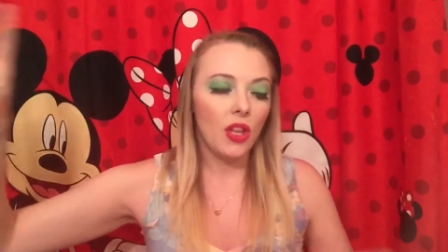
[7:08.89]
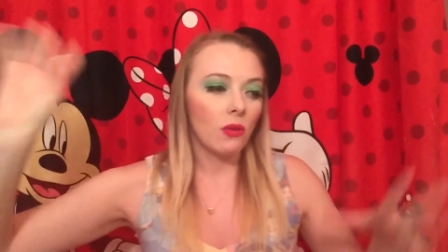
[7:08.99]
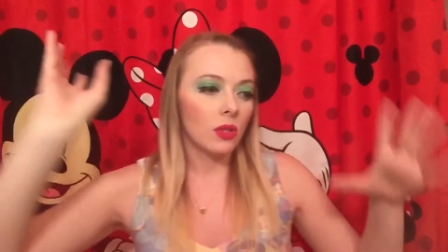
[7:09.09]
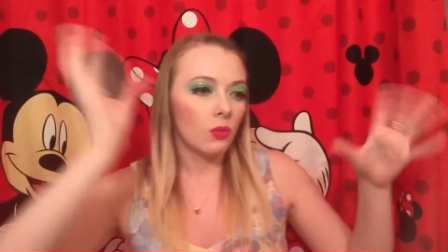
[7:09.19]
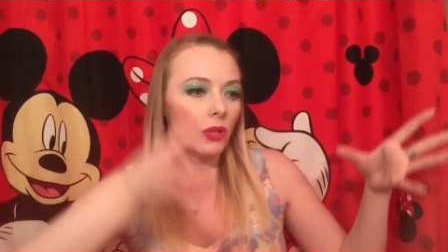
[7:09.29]

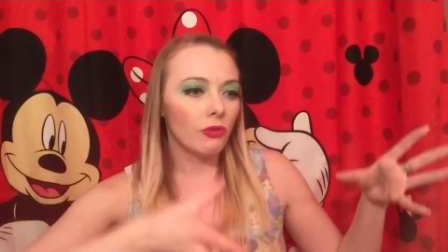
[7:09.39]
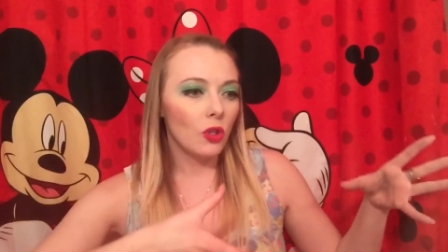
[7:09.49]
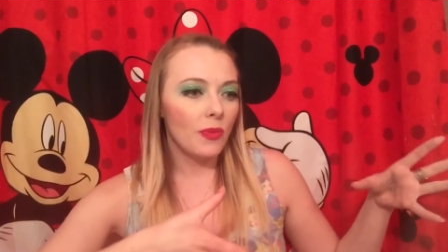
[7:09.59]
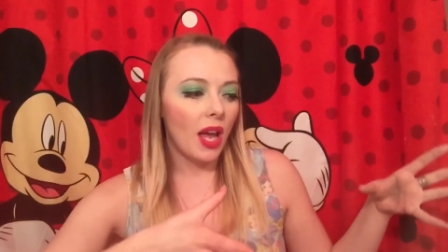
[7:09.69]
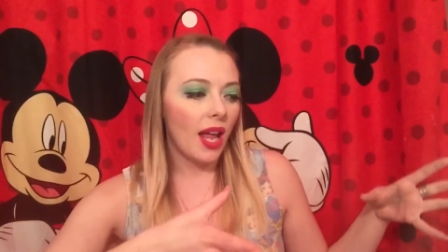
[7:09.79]
There was one
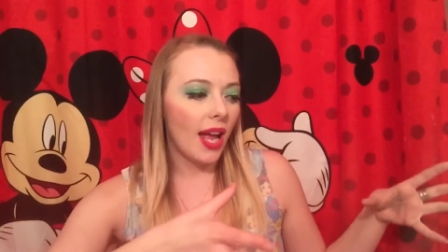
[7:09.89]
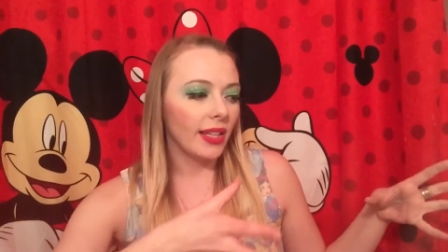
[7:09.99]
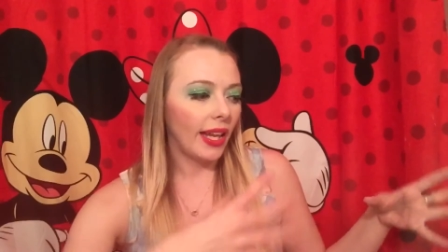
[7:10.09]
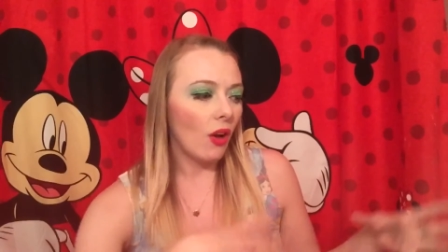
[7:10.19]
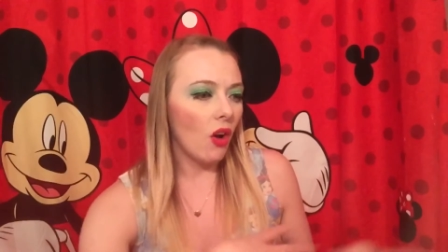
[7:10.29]
room that
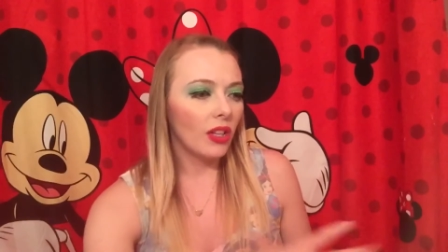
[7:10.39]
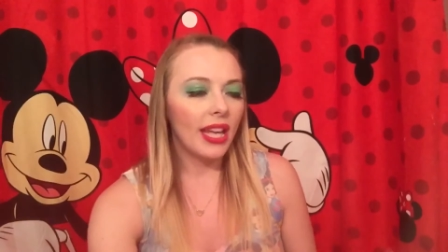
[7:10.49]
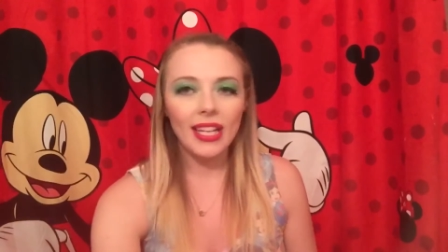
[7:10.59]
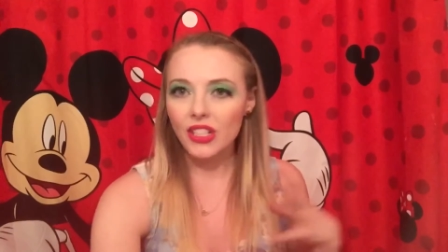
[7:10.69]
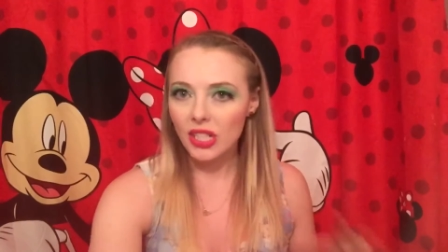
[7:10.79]
had like all
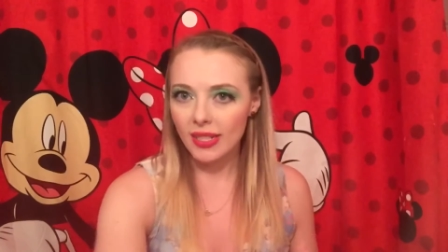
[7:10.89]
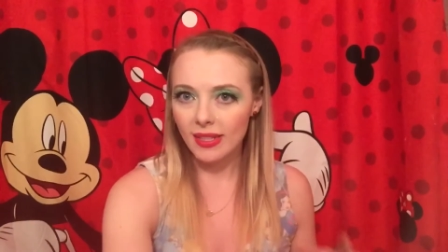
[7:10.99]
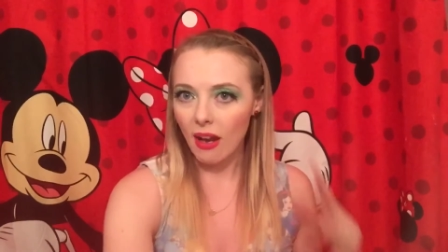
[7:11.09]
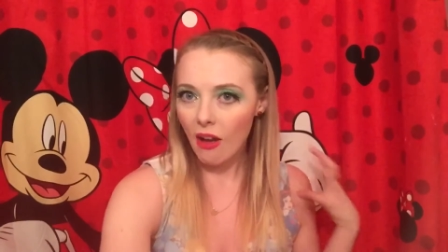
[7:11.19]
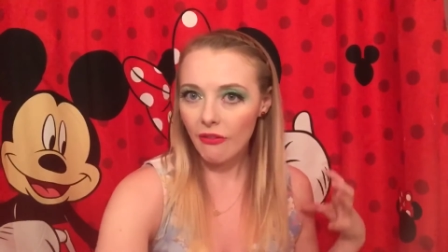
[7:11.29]
kitchen
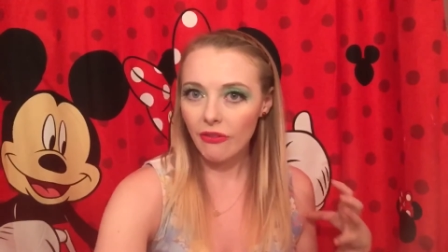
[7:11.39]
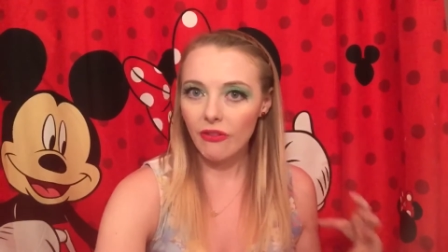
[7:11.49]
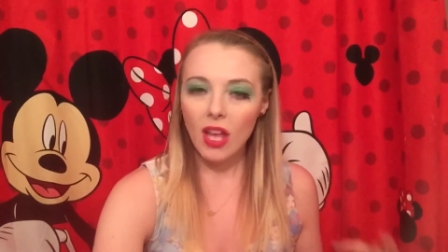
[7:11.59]
stuff